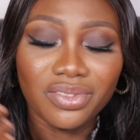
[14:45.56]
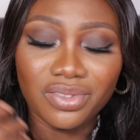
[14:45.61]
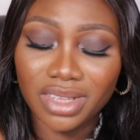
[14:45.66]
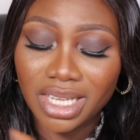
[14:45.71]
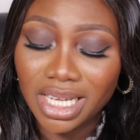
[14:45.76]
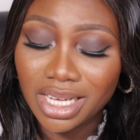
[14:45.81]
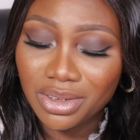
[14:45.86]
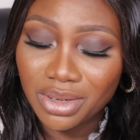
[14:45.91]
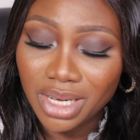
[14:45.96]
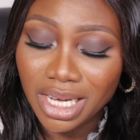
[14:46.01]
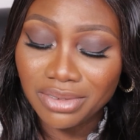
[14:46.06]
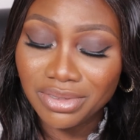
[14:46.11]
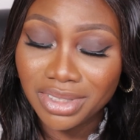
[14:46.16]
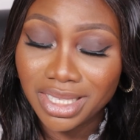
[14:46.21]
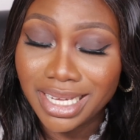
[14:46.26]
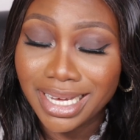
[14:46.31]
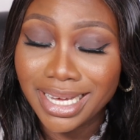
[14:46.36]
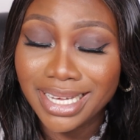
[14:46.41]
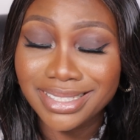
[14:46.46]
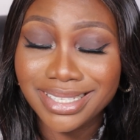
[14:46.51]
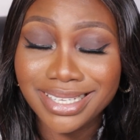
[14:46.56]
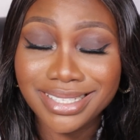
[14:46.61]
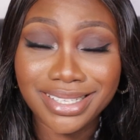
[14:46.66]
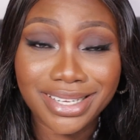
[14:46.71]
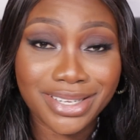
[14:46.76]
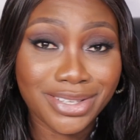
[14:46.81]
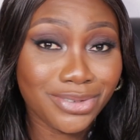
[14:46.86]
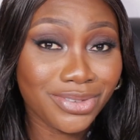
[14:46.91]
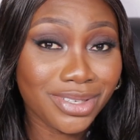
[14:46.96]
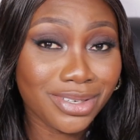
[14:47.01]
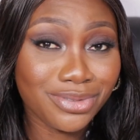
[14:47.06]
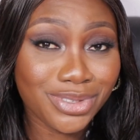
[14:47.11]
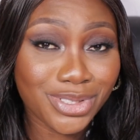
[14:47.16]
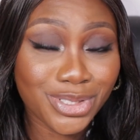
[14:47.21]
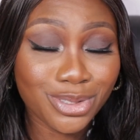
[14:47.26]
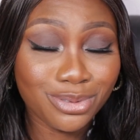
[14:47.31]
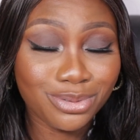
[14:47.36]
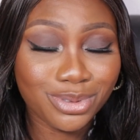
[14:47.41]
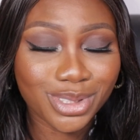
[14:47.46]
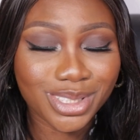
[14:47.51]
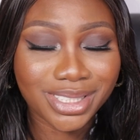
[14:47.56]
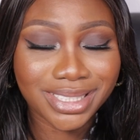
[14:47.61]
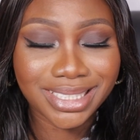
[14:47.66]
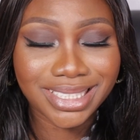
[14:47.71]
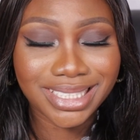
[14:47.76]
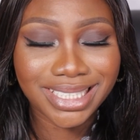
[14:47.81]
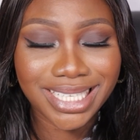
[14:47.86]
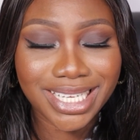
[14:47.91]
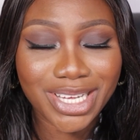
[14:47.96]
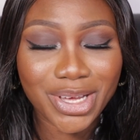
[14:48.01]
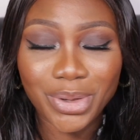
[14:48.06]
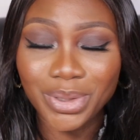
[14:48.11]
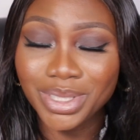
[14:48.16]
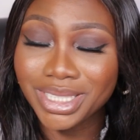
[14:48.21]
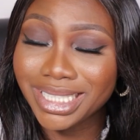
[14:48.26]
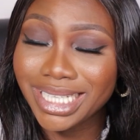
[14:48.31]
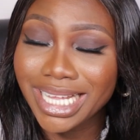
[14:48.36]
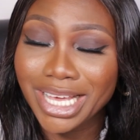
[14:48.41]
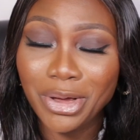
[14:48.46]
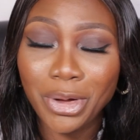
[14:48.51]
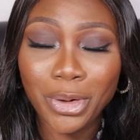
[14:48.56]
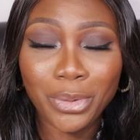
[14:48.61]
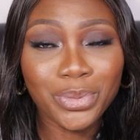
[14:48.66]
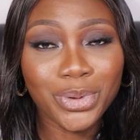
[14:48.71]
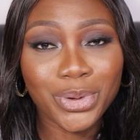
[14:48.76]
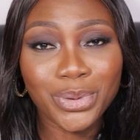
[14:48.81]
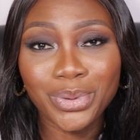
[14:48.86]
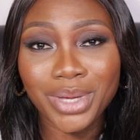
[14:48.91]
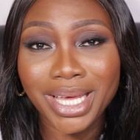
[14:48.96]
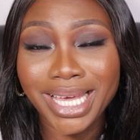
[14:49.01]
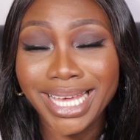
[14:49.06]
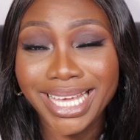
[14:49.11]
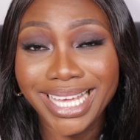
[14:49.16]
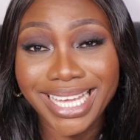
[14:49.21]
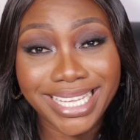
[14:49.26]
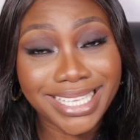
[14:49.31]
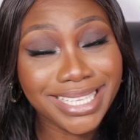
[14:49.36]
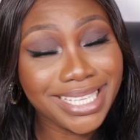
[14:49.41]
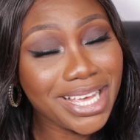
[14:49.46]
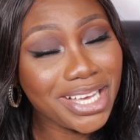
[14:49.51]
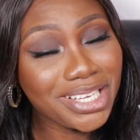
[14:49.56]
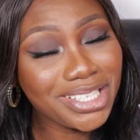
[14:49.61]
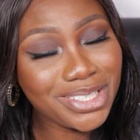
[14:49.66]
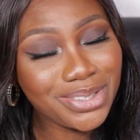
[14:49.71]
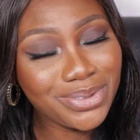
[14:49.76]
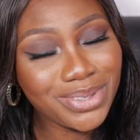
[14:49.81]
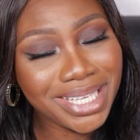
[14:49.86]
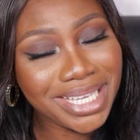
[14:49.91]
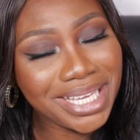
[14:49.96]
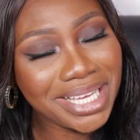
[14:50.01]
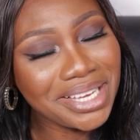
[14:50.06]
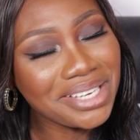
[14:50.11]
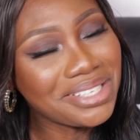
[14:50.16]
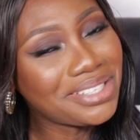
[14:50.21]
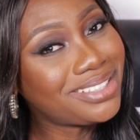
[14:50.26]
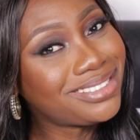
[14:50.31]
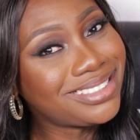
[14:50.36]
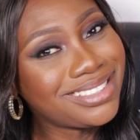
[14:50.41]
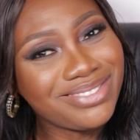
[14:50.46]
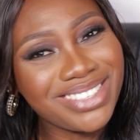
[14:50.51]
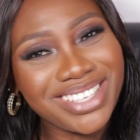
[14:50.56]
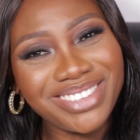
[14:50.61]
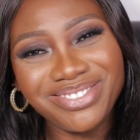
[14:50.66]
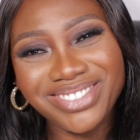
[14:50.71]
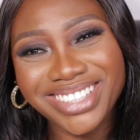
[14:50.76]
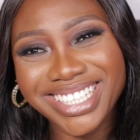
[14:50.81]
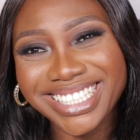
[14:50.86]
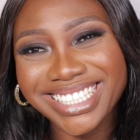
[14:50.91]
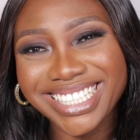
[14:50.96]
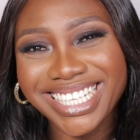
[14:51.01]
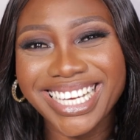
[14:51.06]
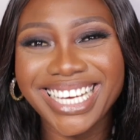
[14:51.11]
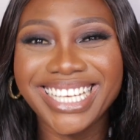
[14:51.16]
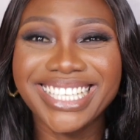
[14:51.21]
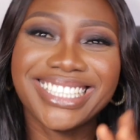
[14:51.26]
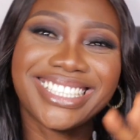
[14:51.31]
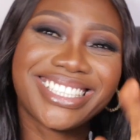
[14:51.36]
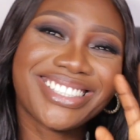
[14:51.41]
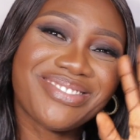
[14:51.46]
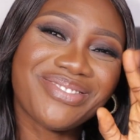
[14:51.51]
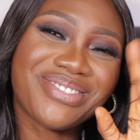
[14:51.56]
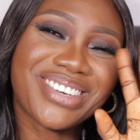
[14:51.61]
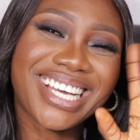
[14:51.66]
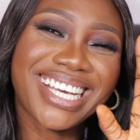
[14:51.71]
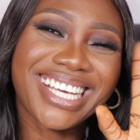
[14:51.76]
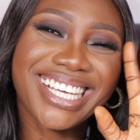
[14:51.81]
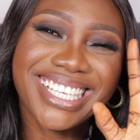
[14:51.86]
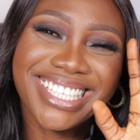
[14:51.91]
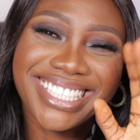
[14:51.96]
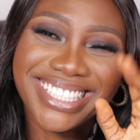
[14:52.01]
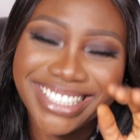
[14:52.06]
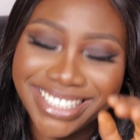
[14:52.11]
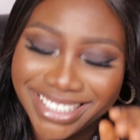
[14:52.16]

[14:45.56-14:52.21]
there you have it, guys. That's the end of our video for today. Until I come your way again next week, remain blessed, guys. Bye.